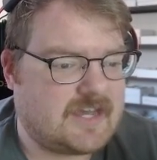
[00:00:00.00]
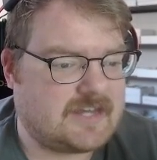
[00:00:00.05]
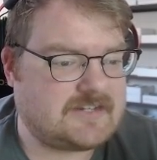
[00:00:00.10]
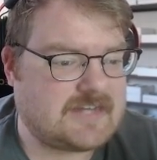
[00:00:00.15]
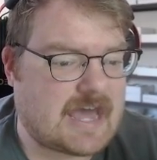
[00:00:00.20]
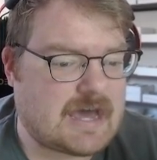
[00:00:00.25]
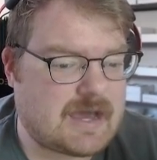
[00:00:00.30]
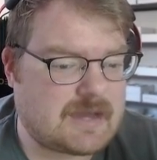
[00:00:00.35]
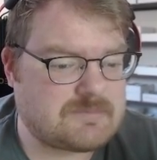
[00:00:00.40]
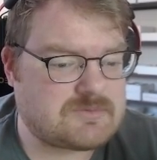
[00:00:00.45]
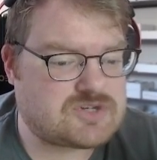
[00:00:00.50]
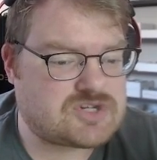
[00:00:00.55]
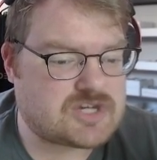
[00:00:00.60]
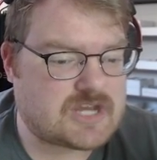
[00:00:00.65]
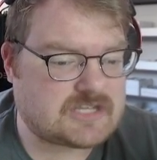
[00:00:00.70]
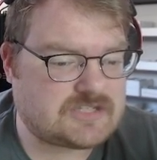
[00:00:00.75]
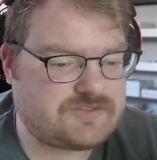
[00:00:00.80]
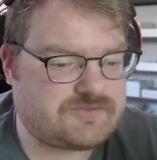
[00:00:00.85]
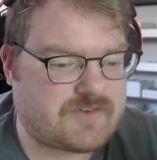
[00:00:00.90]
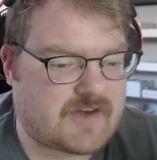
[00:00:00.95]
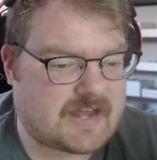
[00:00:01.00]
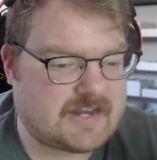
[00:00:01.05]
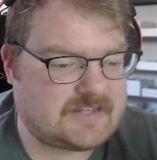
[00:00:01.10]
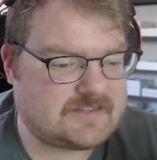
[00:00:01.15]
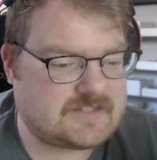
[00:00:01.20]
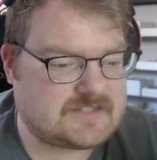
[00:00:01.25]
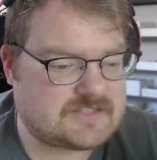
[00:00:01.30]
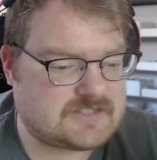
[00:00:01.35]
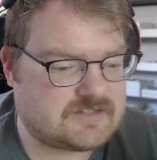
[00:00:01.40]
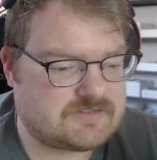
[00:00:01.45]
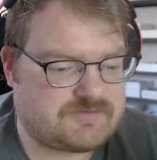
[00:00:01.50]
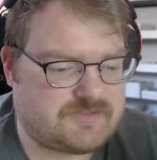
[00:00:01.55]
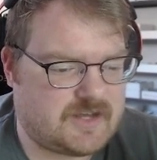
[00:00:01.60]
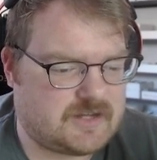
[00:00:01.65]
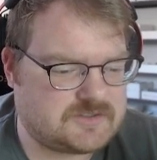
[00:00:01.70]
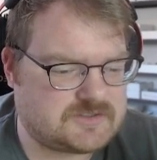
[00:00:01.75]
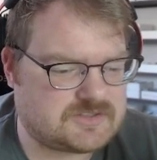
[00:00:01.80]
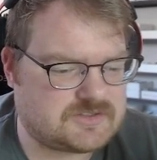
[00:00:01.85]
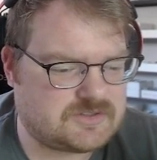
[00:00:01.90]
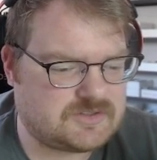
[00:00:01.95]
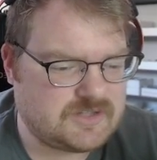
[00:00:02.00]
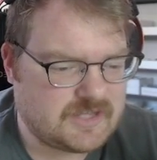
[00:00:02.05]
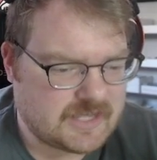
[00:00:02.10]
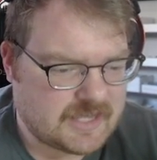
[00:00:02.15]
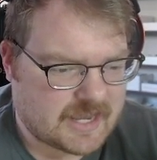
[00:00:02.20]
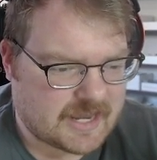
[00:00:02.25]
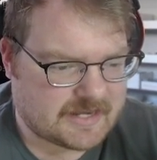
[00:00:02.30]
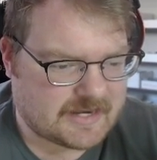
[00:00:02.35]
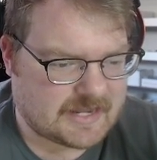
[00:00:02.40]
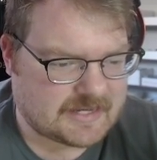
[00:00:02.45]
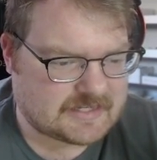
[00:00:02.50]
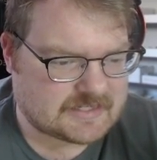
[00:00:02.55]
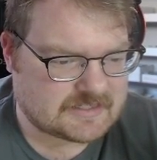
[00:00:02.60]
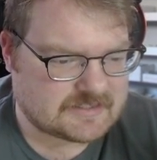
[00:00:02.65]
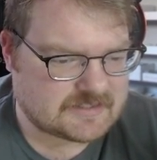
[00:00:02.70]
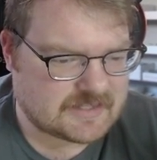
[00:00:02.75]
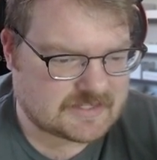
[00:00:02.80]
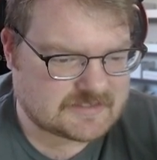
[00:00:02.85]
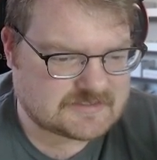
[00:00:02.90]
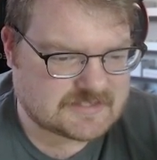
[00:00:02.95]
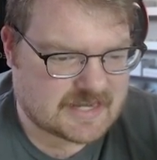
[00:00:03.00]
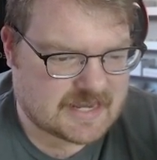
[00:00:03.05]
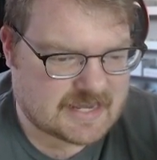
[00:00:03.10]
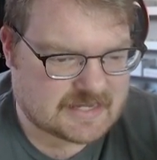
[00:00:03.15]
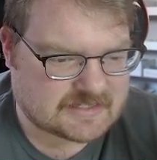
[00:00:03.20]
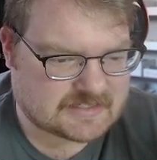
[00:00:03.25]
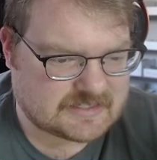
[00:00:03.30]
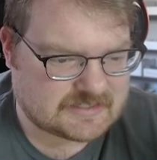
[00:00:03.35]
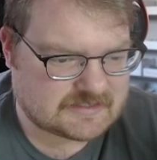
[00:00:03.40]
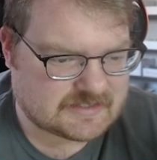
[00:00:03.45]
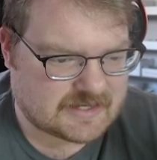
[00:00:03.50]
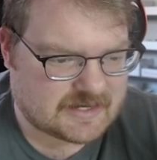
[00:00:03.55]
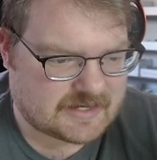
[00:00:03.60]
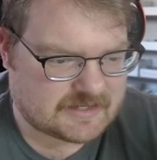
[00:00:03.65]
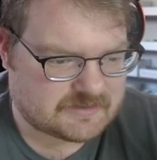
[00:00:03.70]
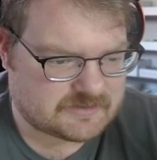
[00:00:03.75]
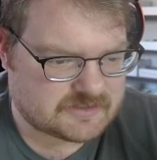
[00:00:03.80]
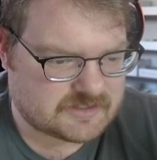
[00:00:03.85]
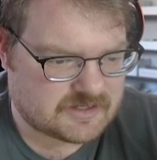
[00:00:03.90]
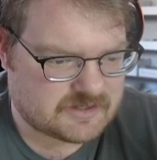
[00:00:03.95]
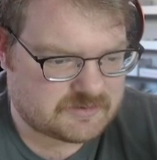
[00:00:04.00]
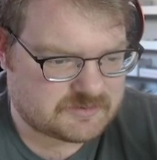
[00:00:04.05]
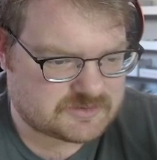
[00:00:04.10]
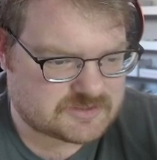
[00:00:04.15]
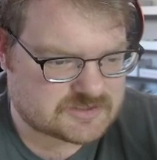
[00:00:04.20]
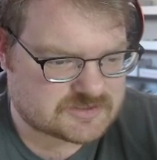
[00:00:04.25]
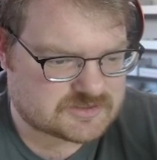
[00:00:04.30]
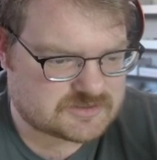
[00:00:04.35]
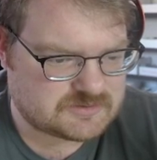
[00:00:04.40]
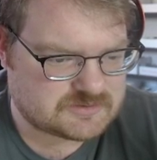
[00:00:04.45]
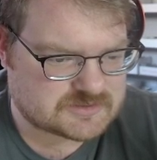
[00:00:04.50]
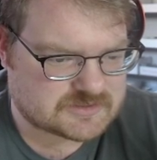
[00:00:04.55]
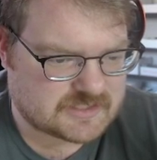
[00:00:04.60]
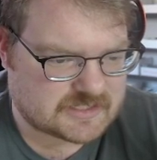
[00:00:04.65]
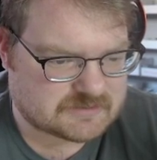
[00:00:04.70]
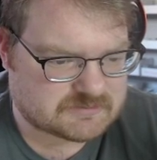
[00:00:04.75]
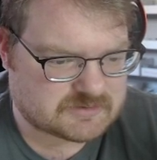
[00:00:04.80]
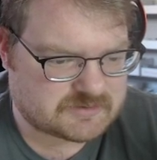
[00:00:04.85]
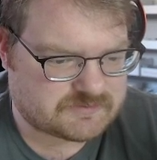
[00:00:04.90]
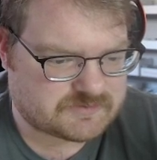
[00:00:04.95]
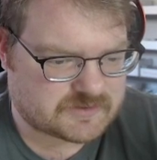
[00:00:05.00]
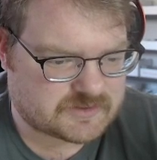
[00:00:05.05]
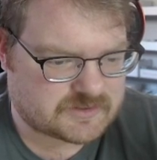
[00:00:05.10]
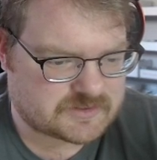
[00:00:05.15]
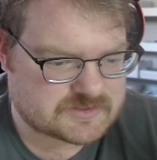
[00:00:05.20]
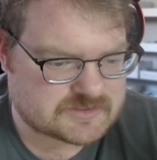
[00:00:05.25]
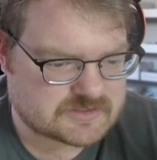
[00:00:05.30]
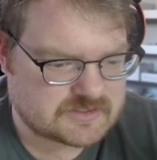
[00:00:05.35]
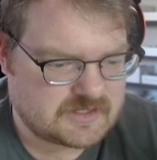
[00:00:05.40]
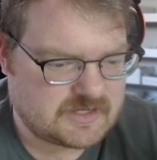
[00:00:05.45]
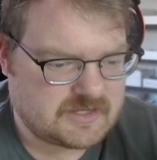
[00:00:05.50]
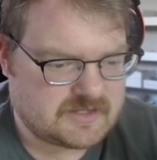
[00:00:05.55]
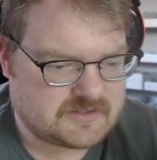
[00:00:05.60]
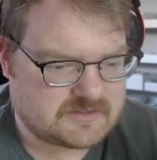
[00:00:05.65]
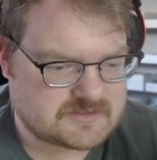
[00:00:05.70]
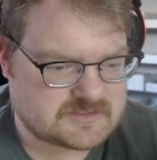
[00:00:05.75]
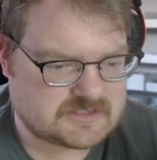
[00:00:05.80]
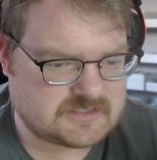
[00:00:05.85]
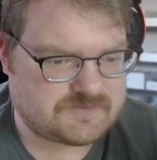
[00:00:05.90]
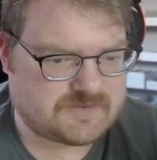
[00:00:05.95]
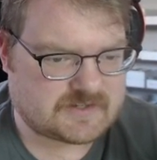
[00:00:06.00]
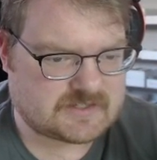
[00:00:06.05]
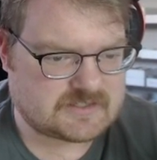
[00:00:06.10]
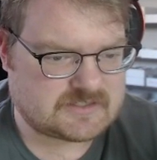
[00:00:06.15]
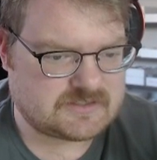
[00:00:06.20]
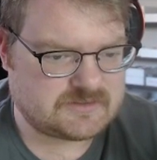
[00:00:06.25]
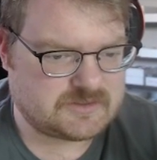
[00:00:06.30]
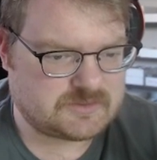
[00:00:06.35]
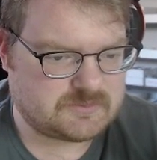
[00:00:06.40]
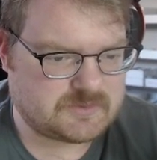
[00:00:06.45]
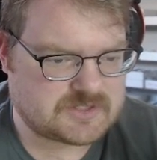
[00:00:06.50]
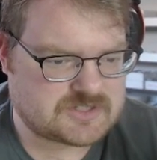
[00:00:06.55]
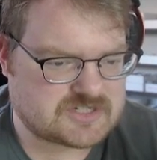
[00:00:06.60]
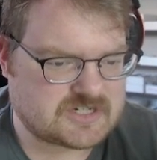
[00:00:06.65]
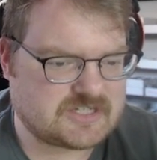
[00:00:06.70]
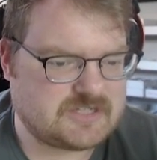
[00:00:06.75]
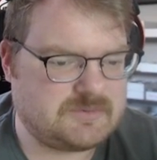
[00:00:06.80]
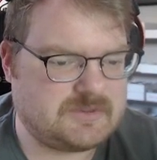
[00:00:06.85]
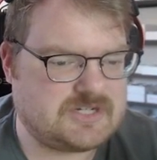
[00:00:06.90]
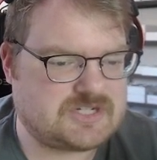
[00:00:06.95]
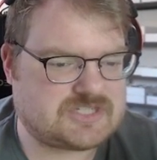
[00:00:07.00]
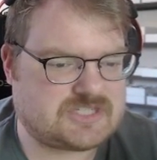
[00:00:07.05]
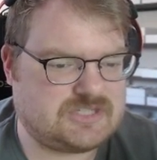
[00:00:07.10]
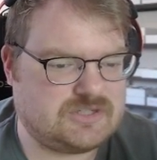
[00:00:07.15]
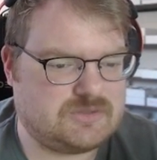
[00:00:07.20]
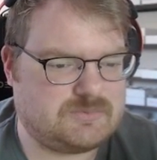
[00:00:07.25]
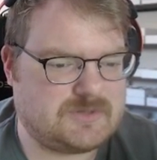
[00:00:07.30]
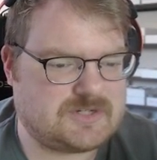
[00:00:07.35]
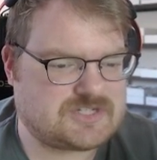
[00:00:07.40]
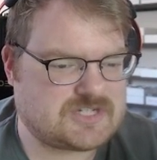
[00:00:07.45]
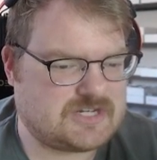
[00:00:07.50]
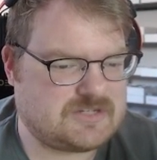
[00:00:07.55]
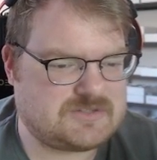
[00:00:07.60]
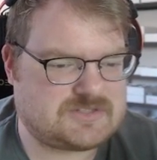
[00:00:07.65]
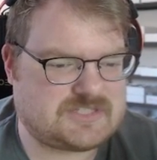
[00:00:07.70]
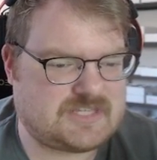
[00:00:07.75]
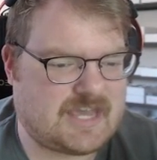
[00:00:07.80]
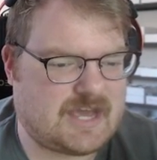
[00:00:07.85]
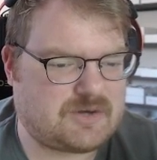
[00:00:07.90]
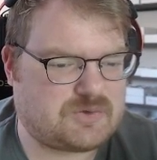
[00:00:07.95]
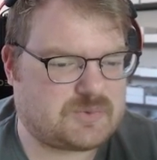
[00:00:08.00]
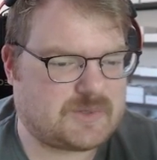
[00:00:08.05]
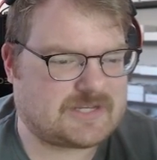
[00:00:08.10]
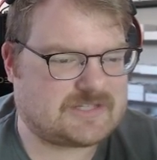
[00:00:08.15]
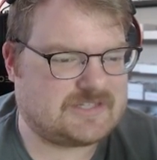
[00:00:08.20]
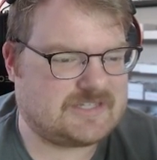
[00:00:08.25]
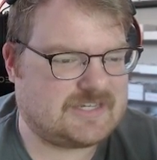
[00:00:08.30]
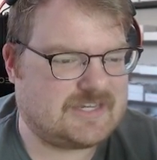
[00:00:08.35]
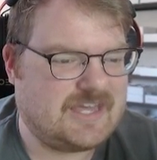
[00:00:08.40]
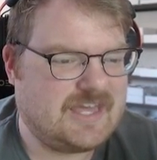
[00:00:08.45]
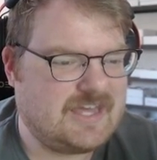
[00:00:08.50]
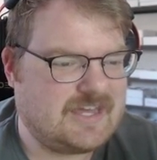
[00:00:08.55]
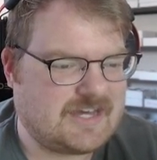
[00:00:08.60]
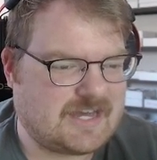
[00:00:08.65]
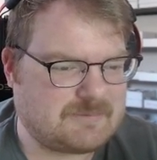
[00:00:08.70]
now I'm just fighting this Yveltal, and I can attack it. I don't know, just use like reverse. See if I can kill it in one shot. You want to just kill it in one shot. You see how quickly I'm